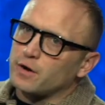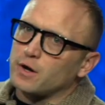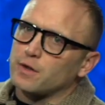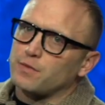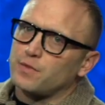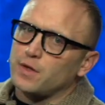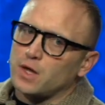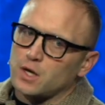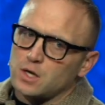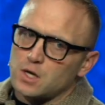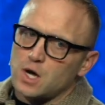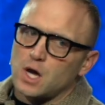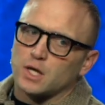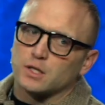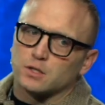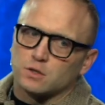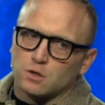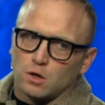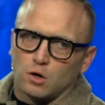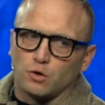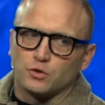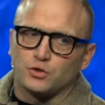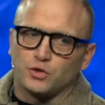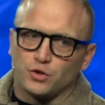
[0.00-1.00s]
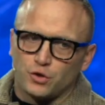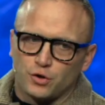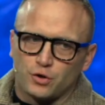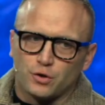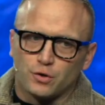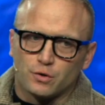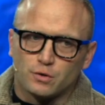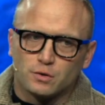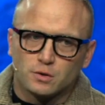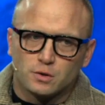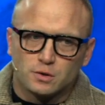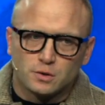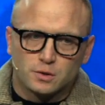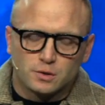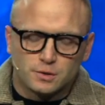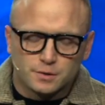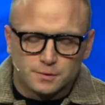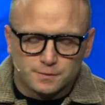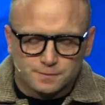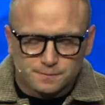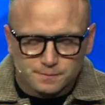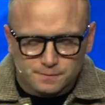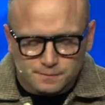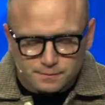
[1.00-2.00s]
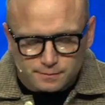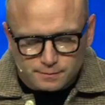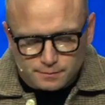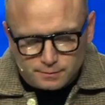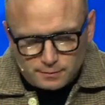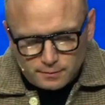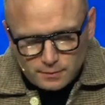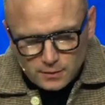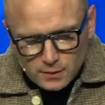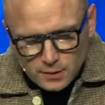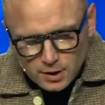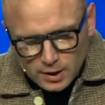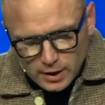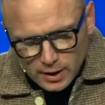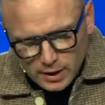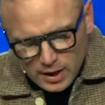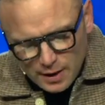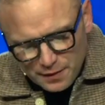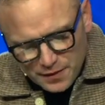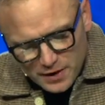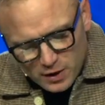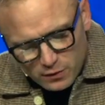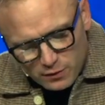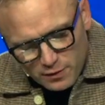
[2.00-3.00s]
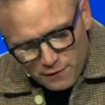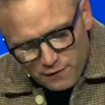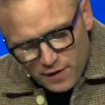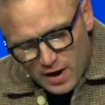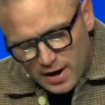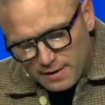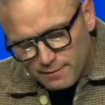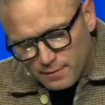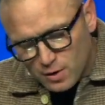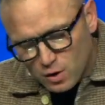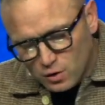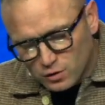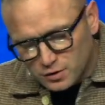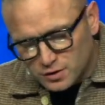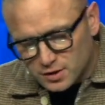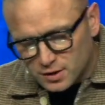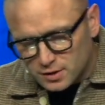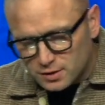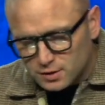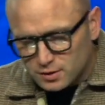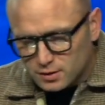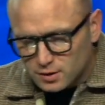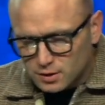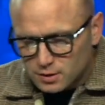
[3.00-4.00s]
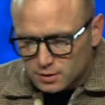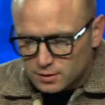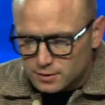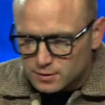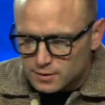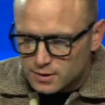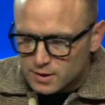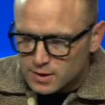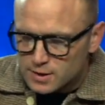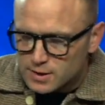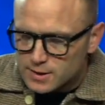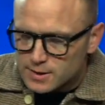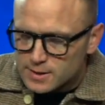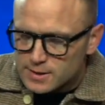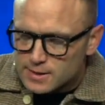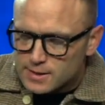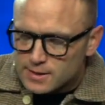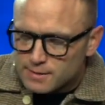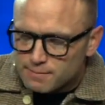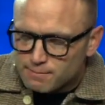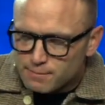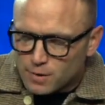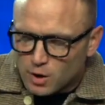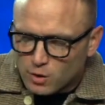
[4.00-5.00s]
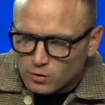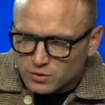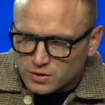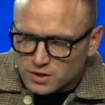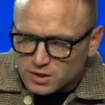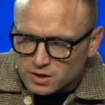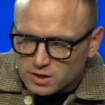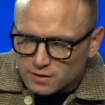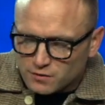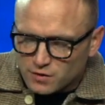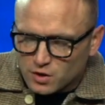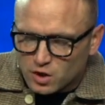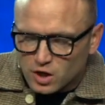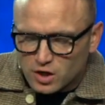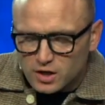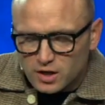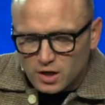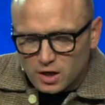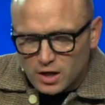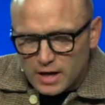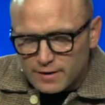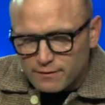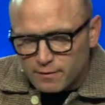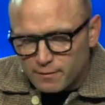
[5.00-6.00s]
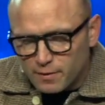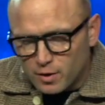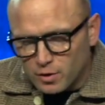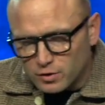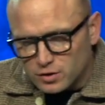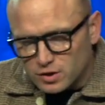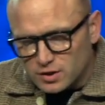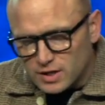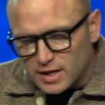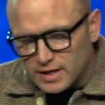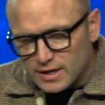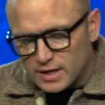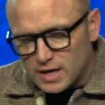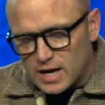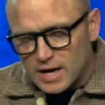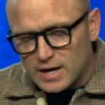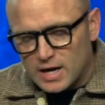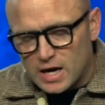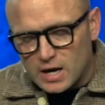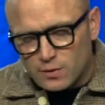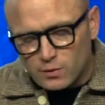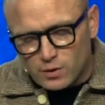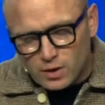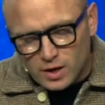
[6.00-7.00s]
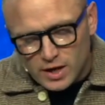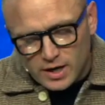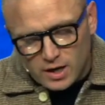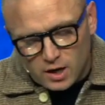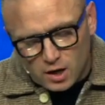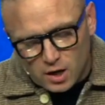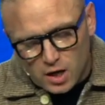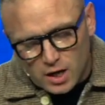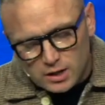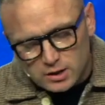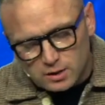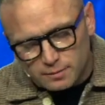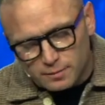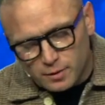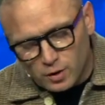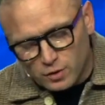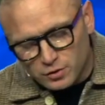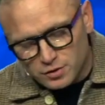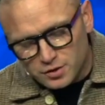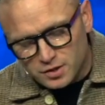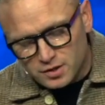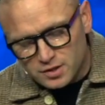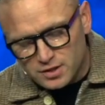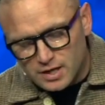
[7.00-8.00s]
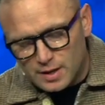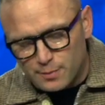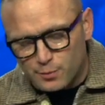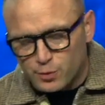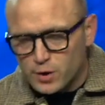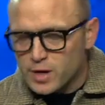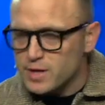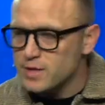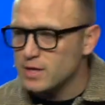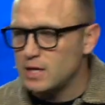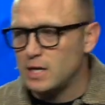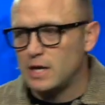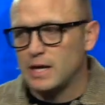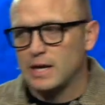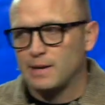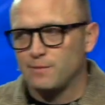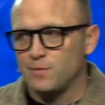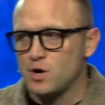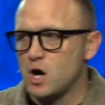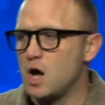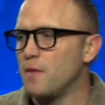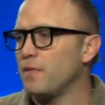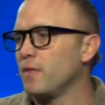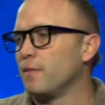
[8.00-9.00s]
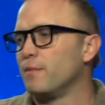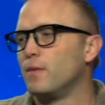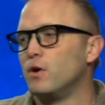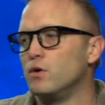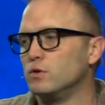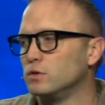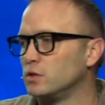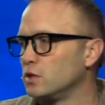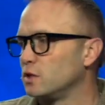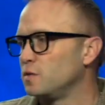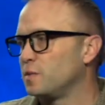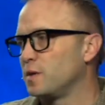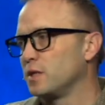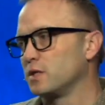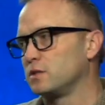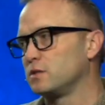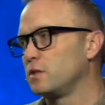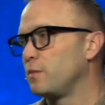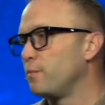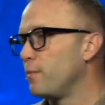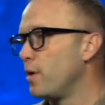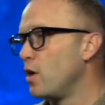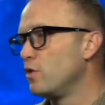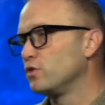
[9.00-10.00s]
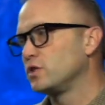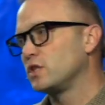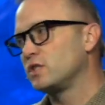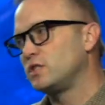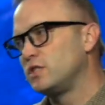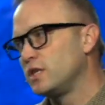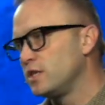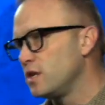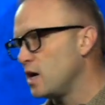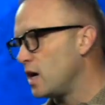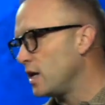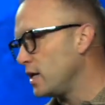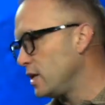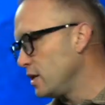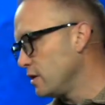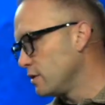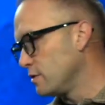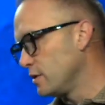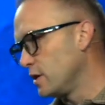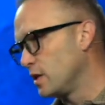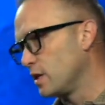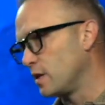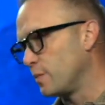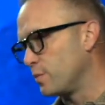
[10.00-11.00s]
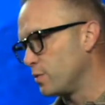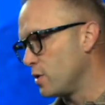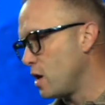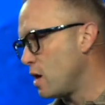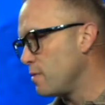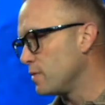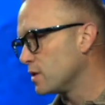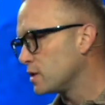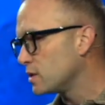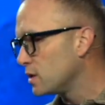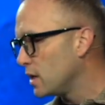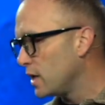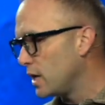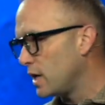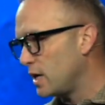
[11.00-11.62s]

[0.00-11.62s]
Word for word: very thing God's called you to do. And I think we find Moses, if you look at the life of Moses, I relate a lot to Moses, and I pray that I am not the Moses, because Moses did not enter into the promised